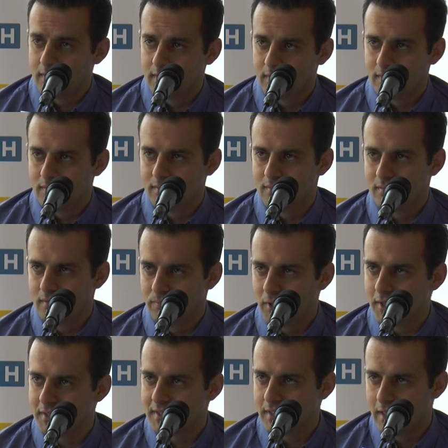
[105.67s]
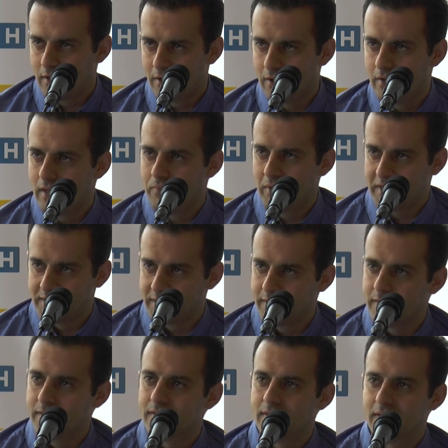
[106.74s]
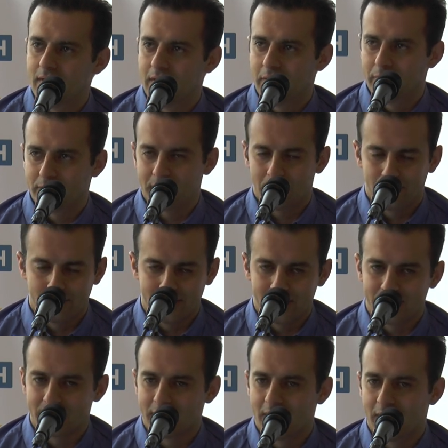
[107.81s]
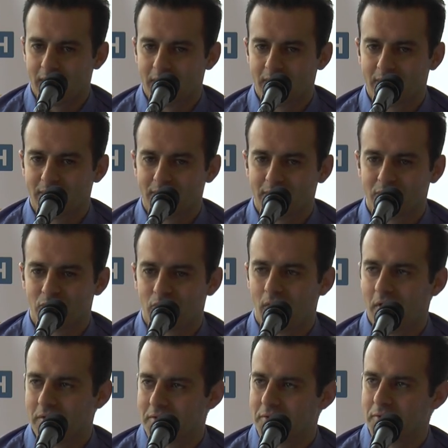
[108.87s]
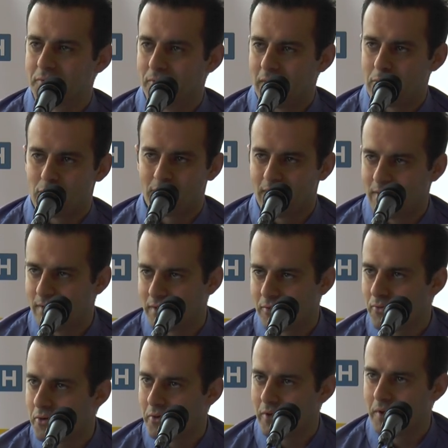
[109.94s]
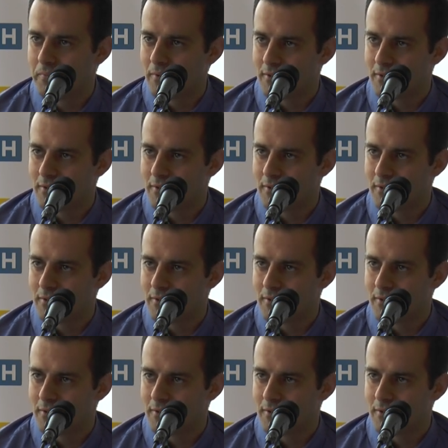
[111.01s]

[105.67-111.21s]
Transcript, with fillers: in the Boston area at MIT. I was always drawn to engineering growing up